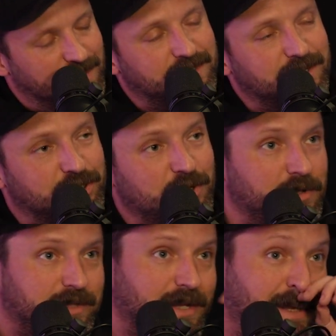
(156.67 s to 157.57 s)
Essentially
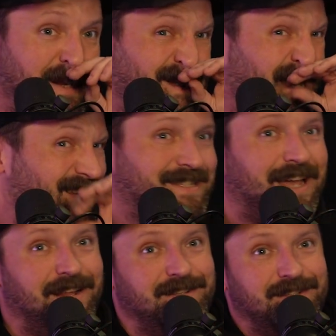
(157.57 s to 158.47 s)
what they did is they
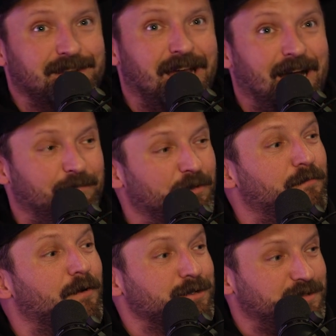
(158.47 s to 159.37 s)
decided to have the
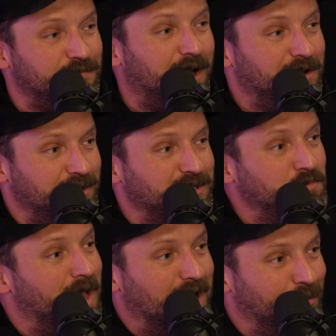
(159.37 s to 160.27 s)
first fight of this
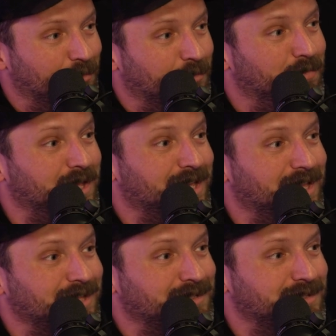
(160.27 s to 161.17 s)
battle be
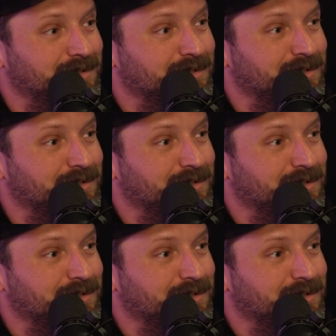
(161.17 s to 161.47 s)
against